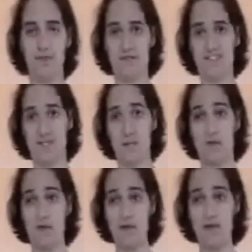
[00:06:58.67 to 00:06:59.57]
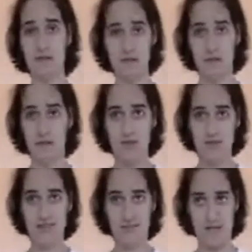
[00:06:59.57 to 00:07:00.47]
first time you throw it,
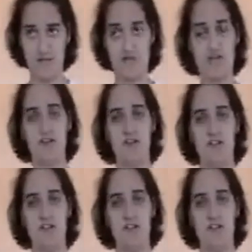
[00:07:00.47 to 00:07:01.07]
just to make sure you're,